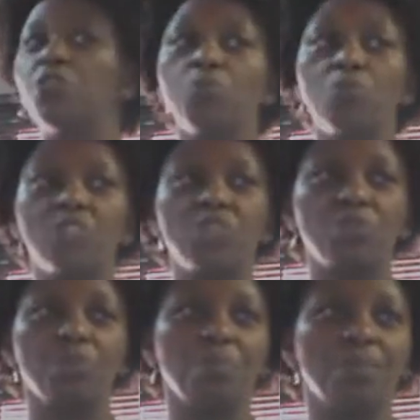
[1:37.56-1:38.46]
to move
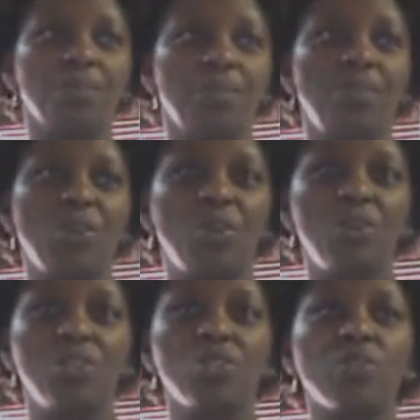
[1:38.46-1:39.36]
into.
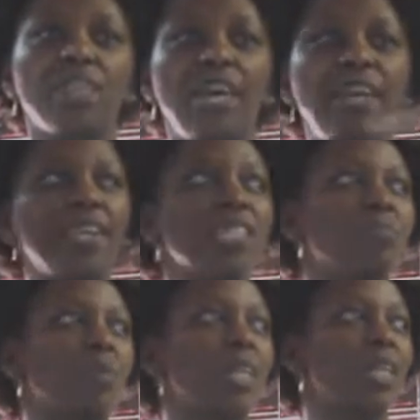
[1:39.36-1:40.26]
So the
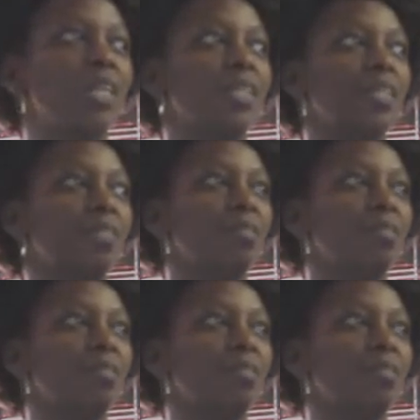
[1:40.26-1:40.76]
NSP is